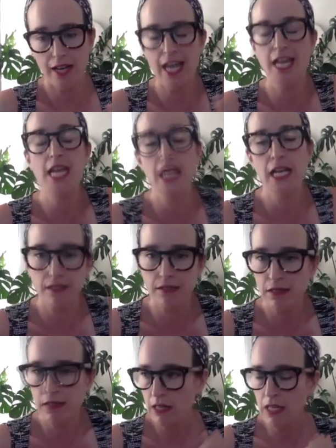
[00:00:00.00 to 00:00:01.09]

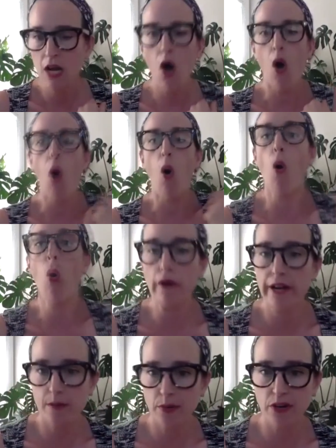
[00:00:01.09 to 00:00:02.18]
hideous
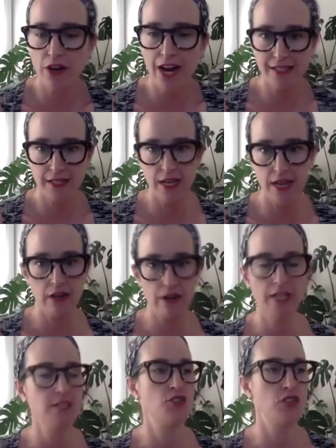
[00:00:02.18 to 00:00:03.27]
horrid procrastinator and
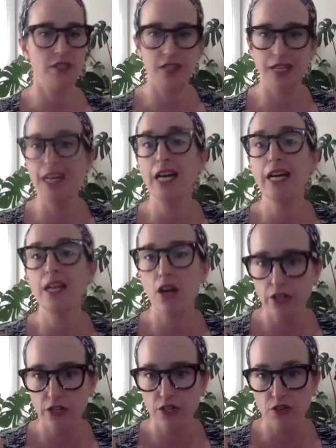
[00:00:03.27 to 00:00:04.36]
it's just gutted all
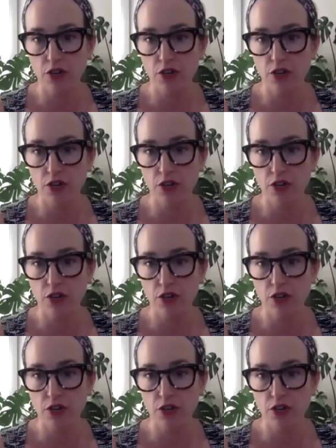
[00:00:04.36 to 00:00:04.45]
your